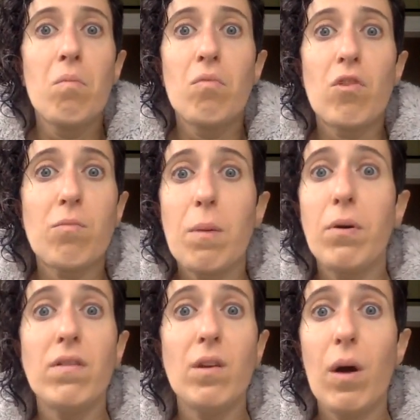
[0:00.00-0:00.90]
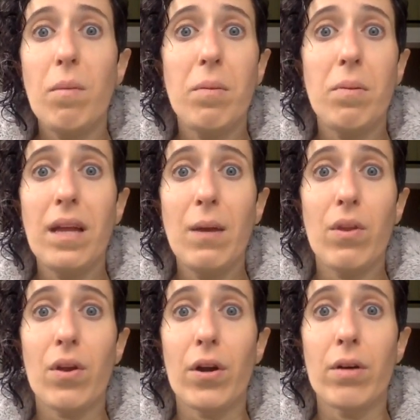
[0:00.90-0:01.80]
Does my pussy want me to play with
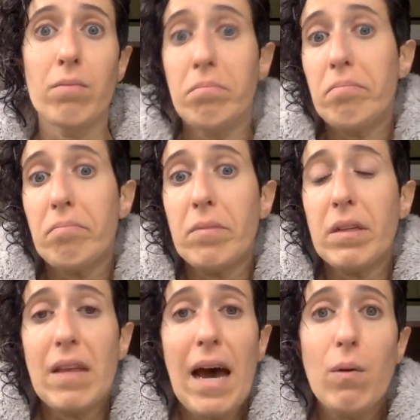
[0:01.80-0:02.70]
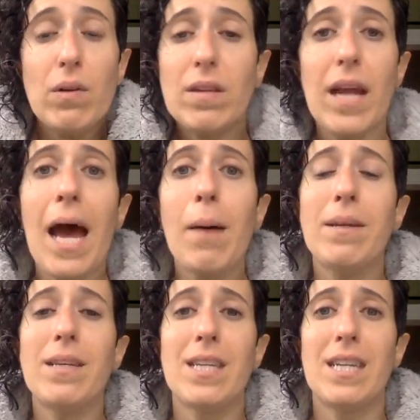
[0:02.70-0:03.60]
her? Is that what's going to
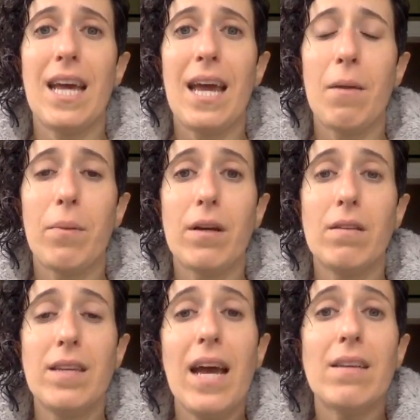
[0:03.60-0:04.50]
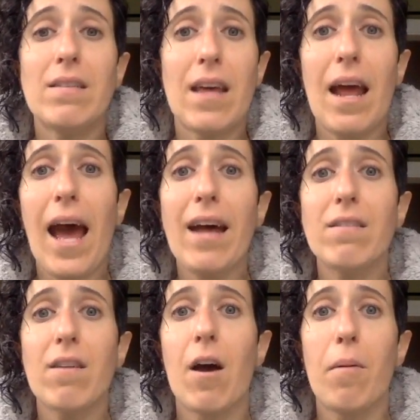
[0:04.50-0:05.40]
happen today? Because yes, that
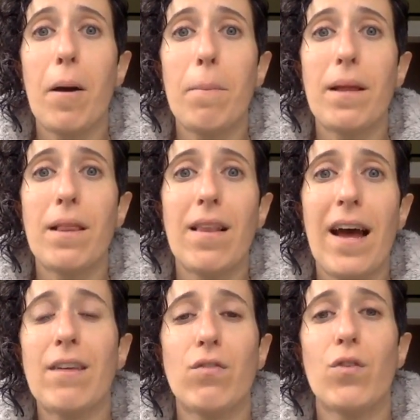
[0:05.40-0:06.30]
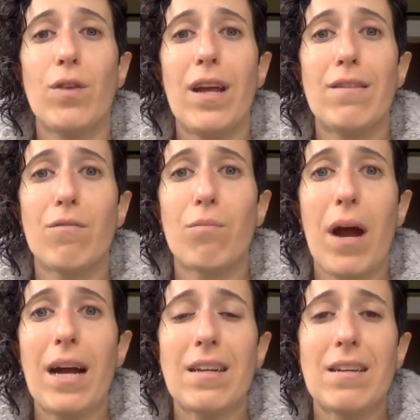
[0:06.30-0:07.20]
has come up in the last few days of
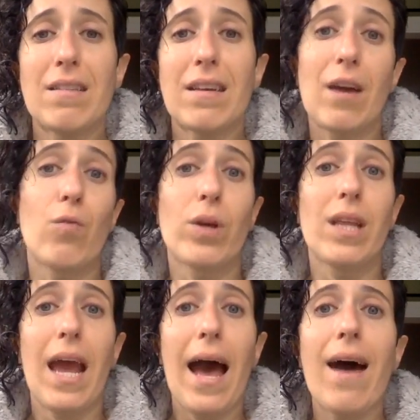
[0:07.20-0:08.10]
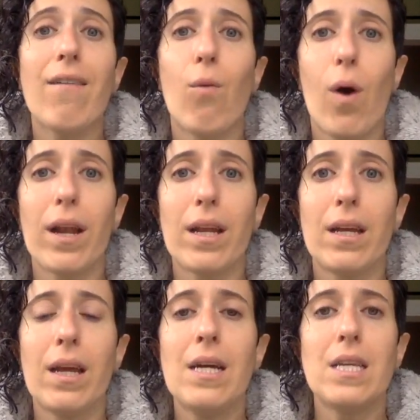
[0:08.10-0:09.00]
practice. Like I really have
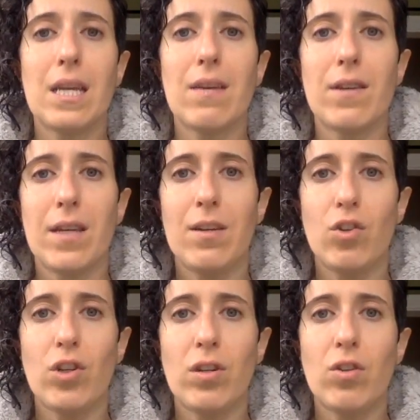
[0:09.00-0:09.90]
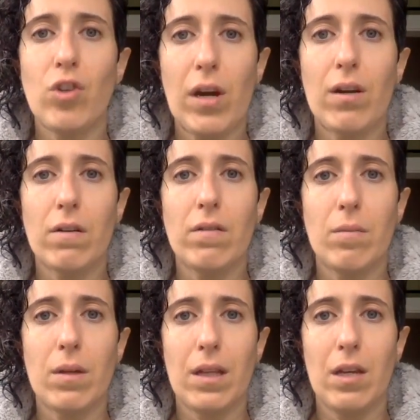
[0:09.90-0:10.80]
wanted to give attention to genital
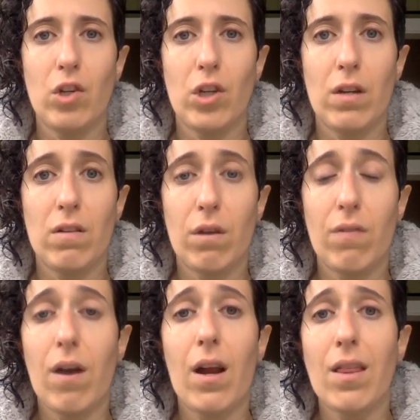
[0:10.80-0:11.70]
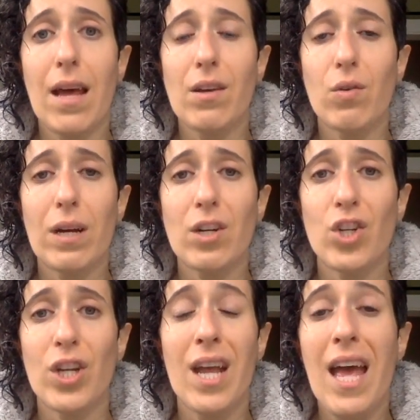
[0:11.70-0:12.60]
stimulation. And so I've gone in that
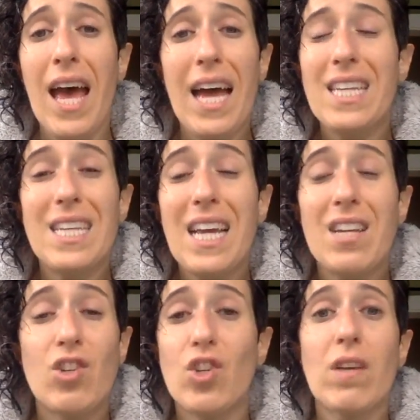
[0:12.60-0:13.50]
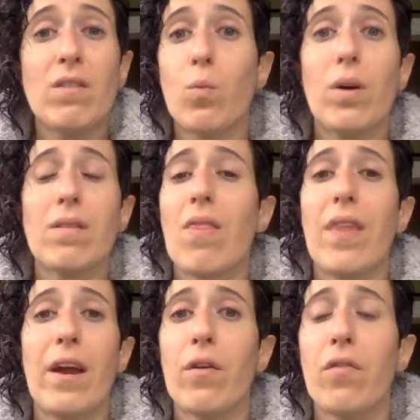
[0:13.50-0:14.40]
direction. And today it just wasn't
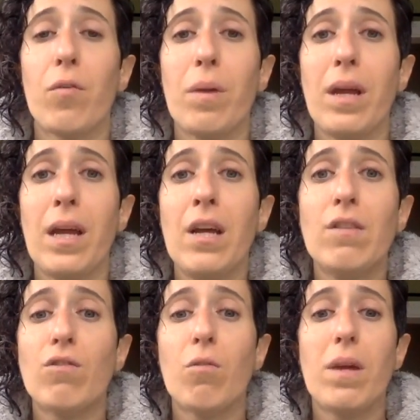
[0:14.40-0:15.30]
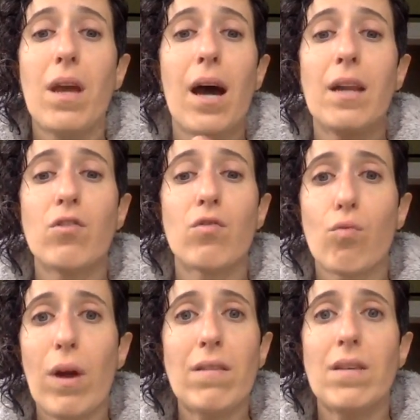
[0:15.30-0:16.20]
there for me. So beyond just
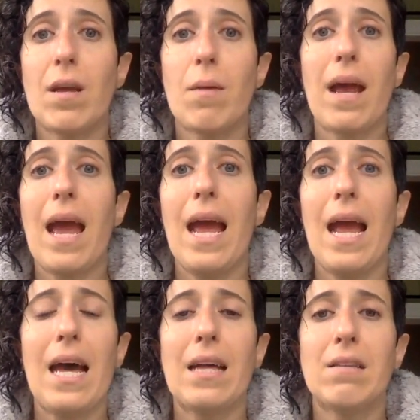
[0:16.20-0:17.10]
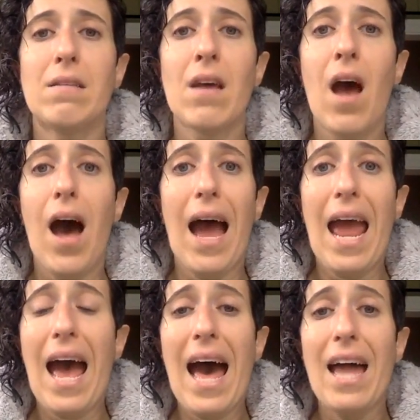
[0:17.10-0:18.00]
resting my hands, I
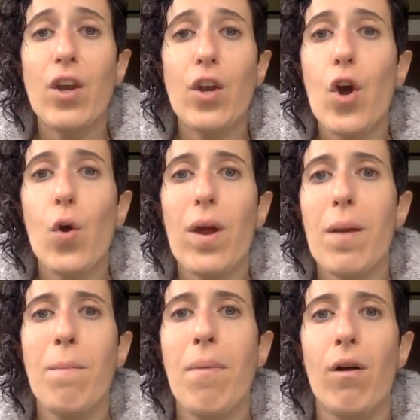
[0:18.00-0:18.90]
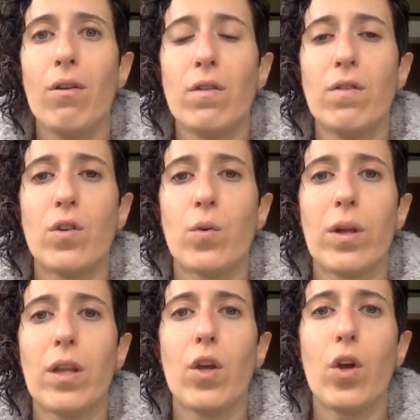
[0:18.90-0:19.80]
had no impulse to
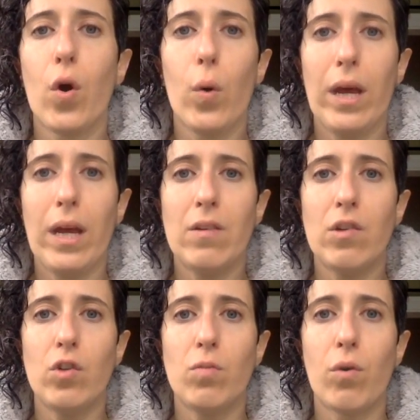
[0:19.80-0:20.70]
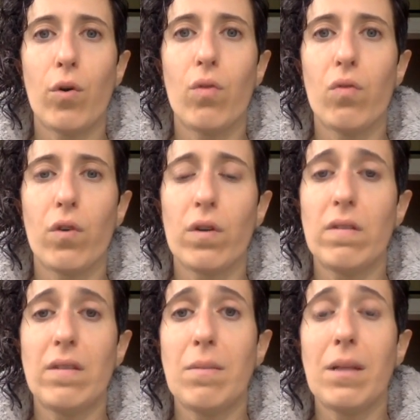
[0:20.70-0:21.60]
really go into more overt
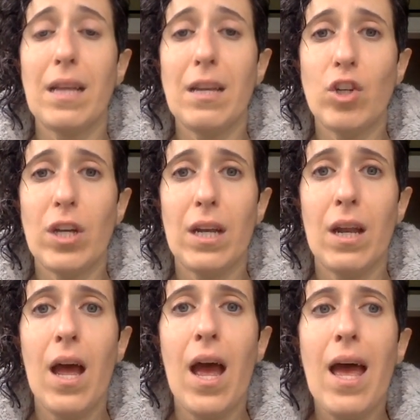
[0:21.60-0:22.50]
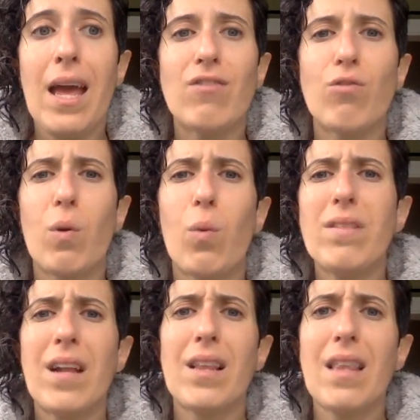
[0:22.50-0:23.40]
stimulation. So it
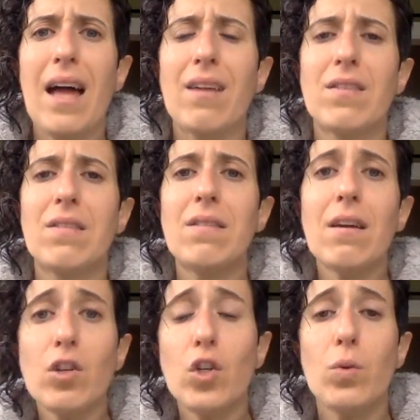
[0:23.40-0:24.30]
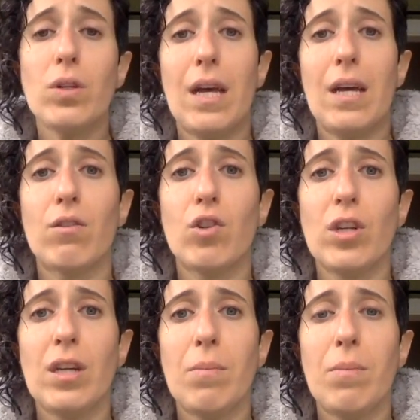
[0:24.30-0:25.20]
wasn't a lot of sexual
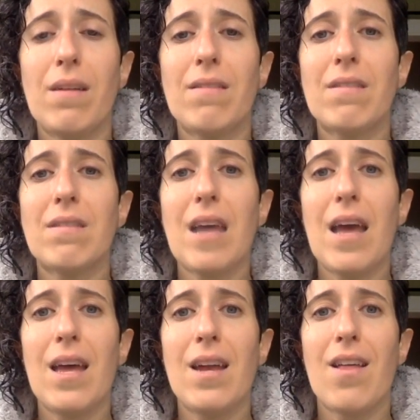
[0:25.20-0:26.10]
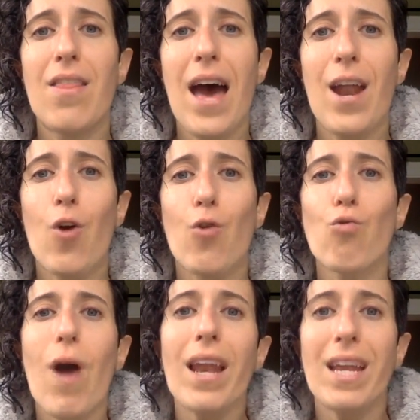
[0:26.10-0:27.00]
energy, but instead that
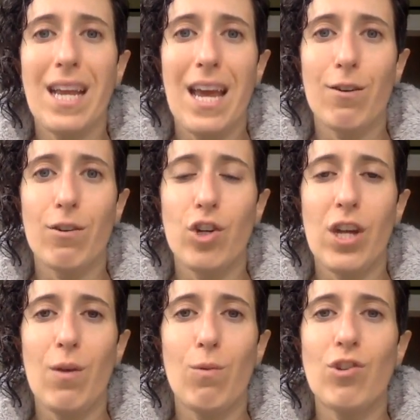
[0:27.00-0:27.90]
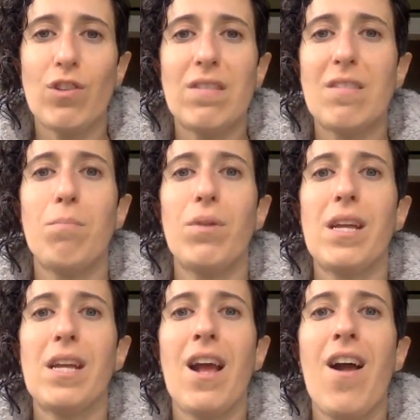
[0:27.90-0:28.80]
erotic energy, which is
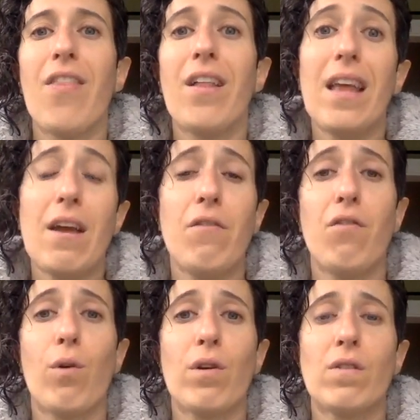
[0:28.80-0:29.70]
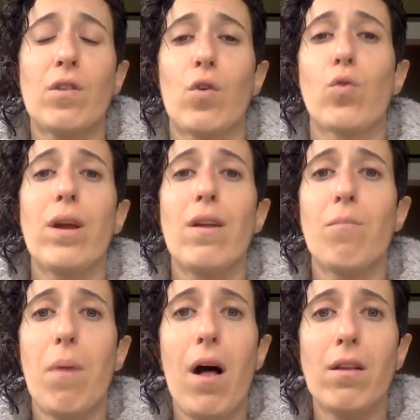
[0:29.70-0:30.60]
simply the life force, the creative
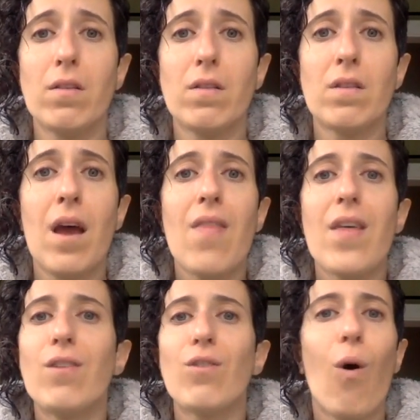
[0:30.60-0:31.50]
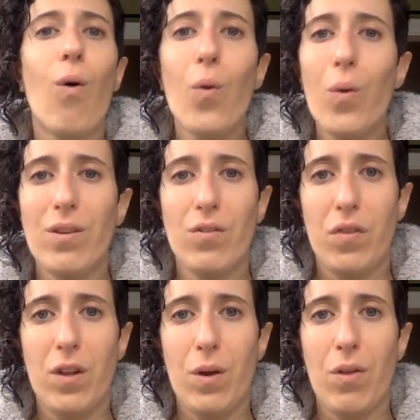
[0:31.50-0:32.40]
pulse that is always
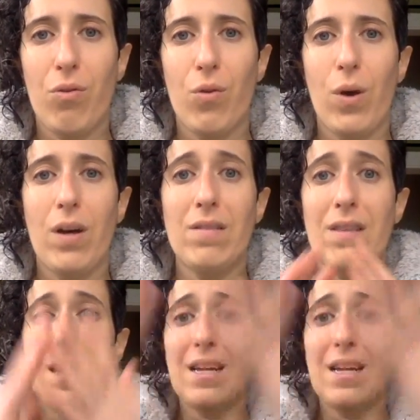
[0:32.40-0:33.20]
flowing through us, that